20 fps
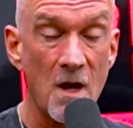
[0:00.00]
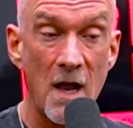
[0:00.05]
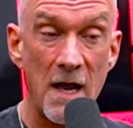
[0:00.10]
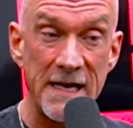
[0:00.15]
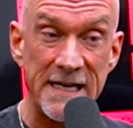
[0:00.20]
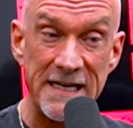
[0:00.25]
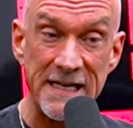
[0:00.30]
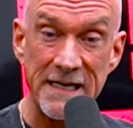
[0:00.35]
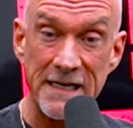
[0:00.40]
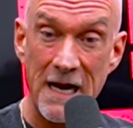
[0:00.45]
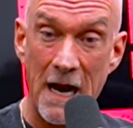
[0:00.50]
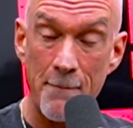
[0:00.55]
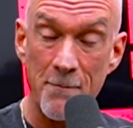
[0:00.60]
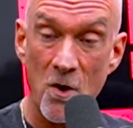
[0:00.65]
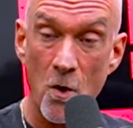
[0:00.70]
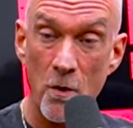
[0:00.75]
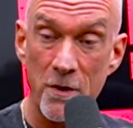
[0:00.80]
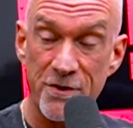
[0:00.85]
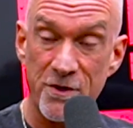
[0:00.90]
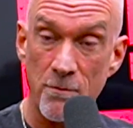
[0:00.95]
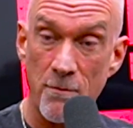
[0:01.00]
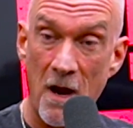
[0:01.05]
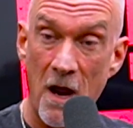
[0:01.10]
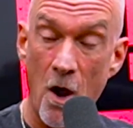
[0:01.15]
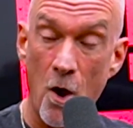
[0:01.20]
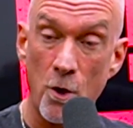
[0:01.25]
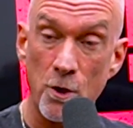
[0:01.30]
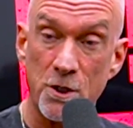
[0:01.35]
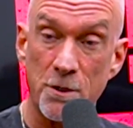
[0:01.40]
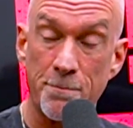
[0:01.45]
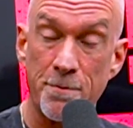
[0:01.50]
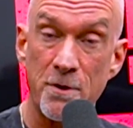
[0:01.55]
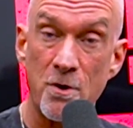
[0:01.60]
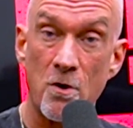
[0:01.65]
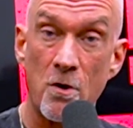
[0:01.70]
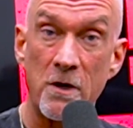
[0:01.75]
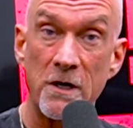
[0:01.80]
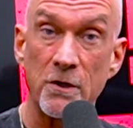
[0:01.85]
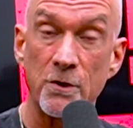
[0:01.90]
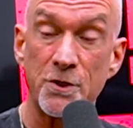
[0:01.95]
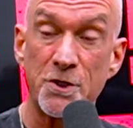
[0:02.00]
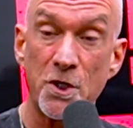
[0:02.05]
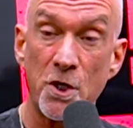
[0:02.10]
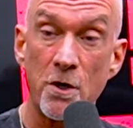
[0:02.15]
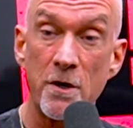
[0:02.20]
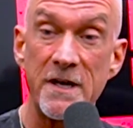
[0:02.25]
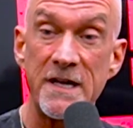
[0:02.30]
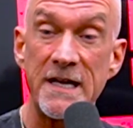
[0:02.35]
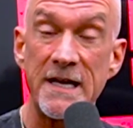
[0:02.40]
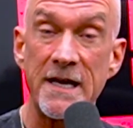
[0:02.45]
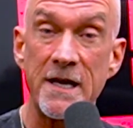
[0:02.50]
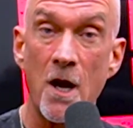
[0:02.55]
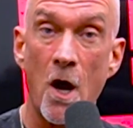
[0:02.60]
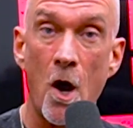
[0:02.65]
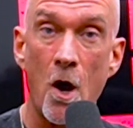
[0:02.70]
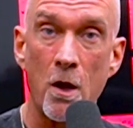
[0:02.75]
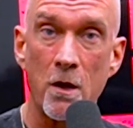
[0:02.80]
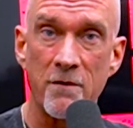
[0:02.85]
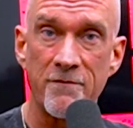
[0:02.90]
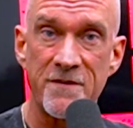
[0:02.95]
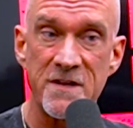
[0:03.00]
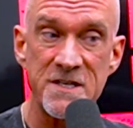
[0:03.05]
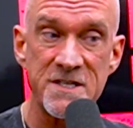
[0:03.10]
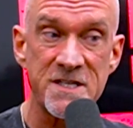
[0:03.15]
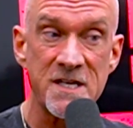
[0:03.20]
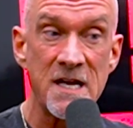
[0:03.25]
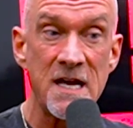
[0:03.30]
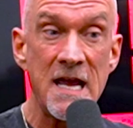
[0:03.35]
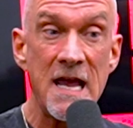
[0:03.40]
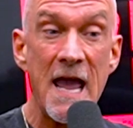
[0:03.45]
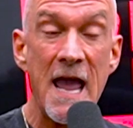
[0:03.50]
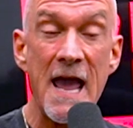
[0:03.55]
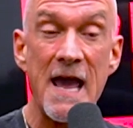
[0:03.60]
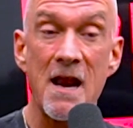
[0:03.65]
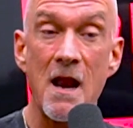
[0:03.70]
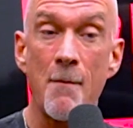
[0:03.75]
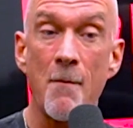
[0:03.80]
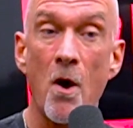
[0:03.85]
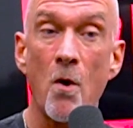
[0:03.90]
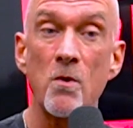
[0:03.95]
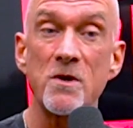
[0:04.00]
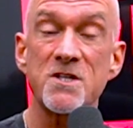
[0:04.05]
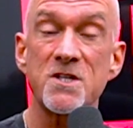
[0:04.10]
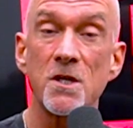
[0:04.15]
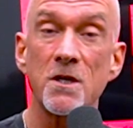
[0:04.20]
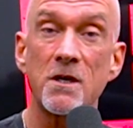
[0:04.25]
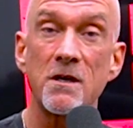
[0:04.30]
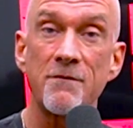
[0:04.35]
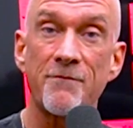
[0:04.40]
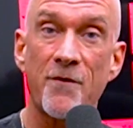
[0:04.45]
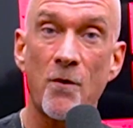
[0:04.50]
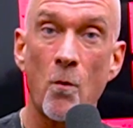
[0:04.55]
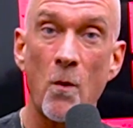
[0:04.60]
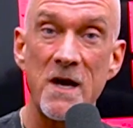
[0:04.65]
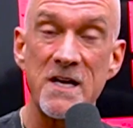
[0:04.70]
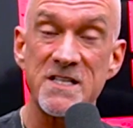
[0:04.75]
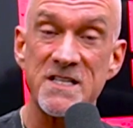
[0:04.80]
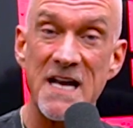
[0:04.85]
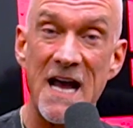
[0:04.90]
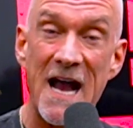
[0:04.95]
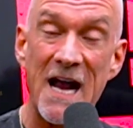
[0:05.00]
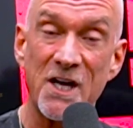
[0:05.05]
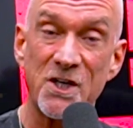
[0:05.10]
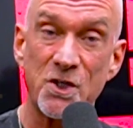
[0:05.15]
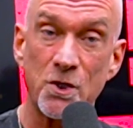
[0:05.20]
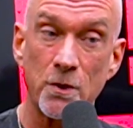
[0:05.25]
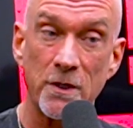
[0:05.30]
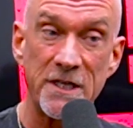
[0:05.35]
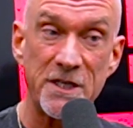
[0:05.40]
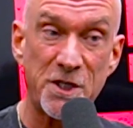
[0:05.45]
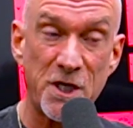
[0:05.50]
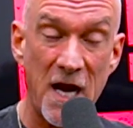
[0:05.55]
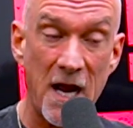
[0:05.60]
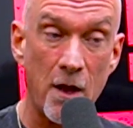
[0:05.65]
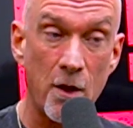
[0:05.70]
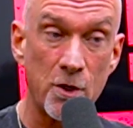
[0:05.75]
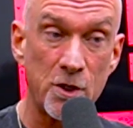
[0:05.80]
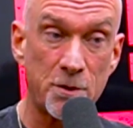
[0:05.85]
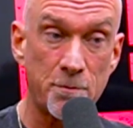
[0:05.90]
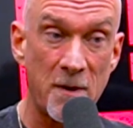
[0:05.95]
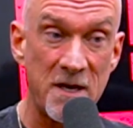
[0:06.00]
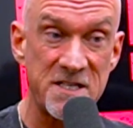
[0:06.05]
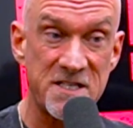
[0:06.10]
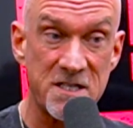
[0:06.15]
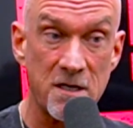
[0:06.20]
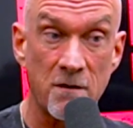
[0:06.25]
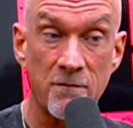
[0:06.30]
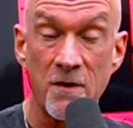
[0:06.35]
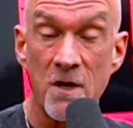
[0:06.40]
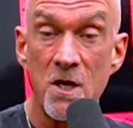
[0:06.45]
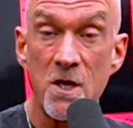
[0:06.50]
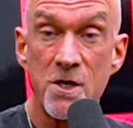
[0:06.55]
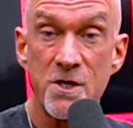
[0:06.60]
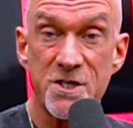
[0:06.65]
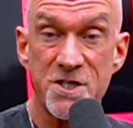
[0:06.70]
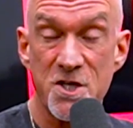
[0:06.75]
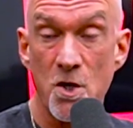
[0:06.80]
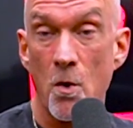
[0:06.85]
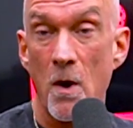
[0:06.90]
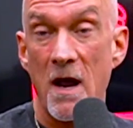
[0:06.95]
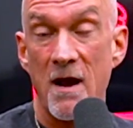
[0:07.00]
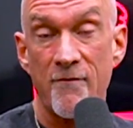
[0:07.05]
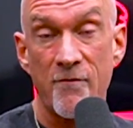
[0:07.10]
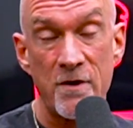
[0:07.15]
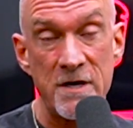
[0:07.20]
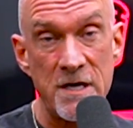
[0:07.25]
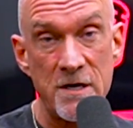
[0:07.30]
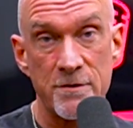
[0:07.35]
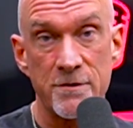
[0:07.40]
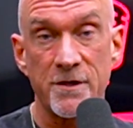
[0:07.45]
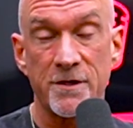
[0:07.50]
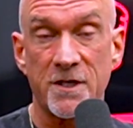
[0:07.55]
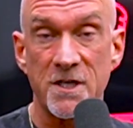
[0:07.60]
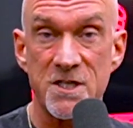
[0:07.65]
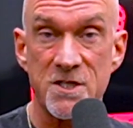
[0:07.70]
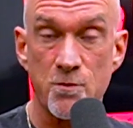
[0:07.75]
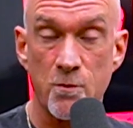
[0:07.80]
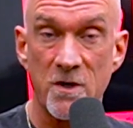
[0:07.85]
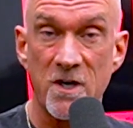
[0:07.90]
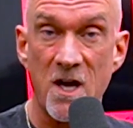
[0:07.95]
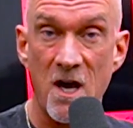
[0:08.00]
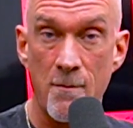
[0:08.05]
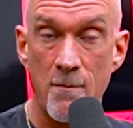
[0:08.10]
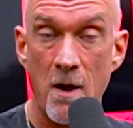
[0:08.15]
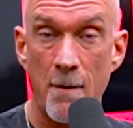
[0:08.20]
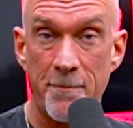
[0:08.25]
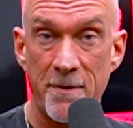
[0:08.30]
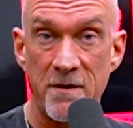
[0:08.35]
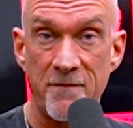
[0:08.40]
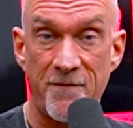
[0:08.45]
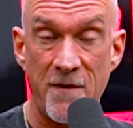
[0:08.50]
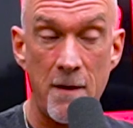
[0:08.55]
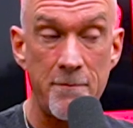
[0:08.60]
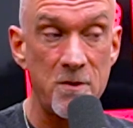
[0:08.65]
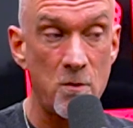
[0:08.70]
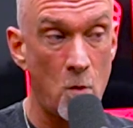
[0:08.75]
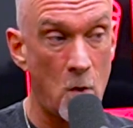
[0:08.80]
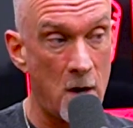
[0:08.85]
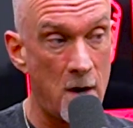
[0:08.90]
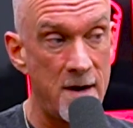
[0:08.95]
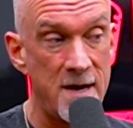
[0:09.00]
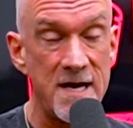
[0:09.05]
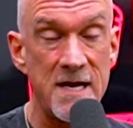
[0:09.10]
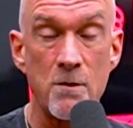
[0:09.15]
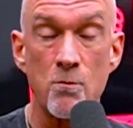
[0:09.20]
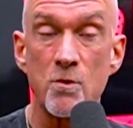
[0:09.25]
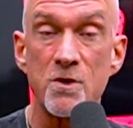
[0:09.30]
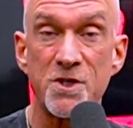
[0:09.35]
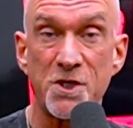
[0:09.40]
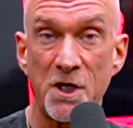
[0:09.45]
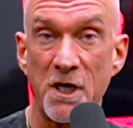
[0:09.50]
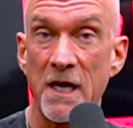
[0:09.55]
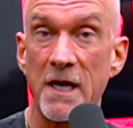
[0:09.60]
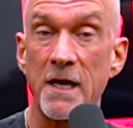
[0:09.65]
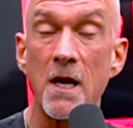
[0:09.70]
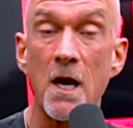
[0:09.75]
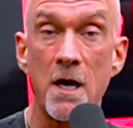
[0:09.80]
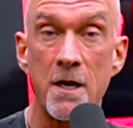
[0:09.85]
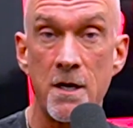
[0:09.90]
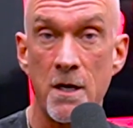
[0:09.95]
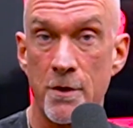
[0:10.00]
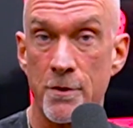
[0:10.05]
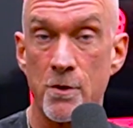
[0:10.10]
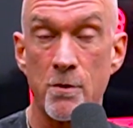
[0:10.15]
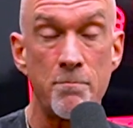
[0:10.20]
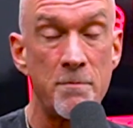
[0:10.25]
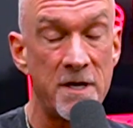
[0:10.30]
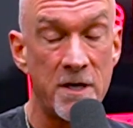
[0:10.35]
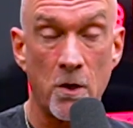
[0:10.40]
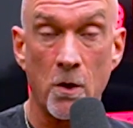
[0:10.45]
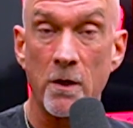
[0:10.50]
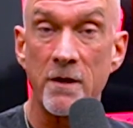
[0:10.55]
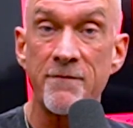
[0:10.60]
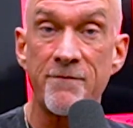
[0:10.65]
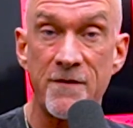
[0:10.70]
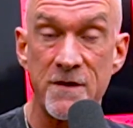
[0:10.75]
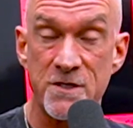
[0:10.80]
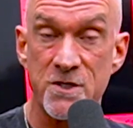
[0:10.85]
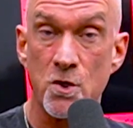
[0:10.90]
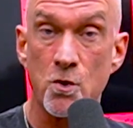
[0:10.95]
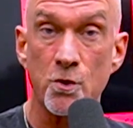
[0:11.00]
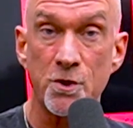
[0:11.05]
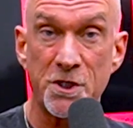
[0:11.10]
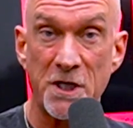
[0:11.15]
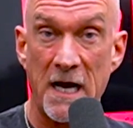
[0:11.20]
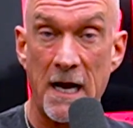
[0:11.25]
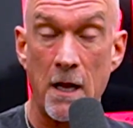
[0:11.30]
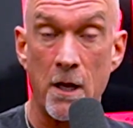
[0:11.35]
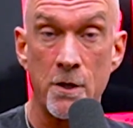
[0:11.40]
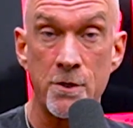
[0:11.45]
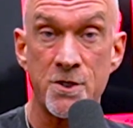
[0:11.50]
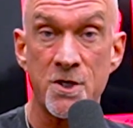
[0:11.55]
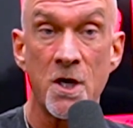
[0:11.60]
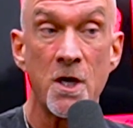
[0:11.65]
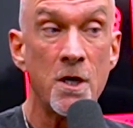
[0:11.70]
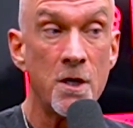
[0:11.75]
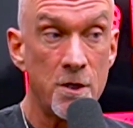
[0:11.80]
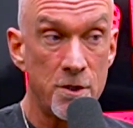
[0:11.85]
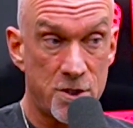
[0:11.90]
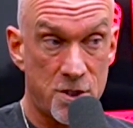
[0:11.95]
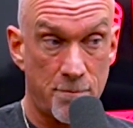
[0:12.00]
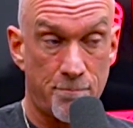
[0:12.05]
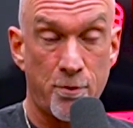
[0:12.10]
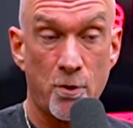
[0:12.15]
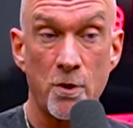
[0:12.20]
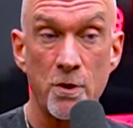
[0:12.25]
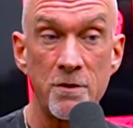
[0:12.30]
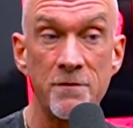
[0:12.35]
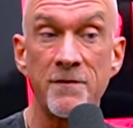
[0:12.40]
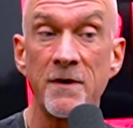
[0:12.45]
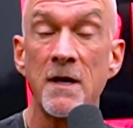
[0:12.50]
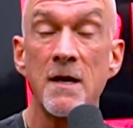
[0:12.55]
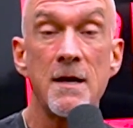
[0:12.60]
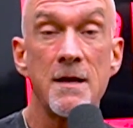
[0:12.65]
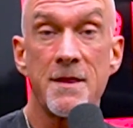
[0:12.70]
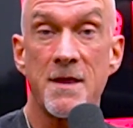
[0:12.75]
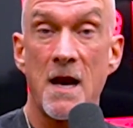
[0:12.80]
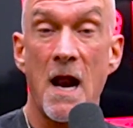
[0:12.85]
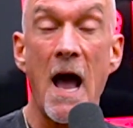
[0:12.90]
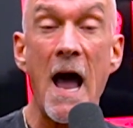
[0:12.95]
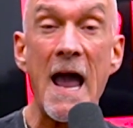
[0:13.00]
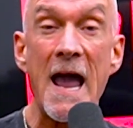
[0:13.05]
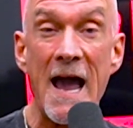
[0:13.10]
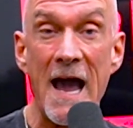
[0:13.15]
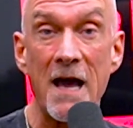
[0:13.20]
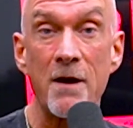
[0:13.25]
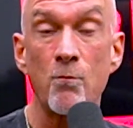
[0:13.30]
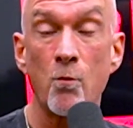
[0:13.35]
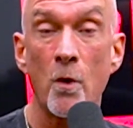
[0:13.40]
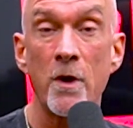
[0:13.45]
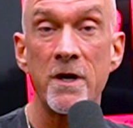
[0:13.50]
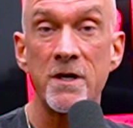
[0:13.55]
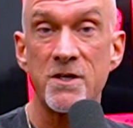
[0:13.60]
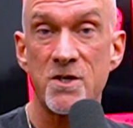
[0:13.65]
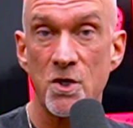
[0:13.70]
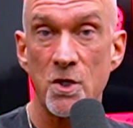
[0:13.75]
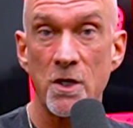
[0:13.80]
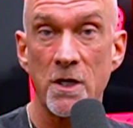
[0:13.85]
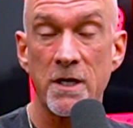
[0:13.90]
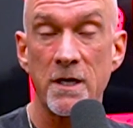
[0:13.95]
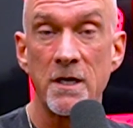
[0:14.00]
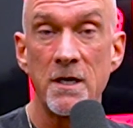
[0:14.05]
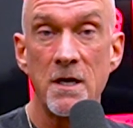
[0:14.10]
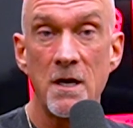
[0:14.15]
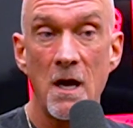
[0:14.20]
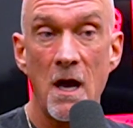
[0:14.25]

again, I'm going through my entrepreneurial journey and all of this, and I'm always looking for ways to actually challenge myself. So every year that this would come up in February, it was yet another mental and physical challenge to prove that I had what it took.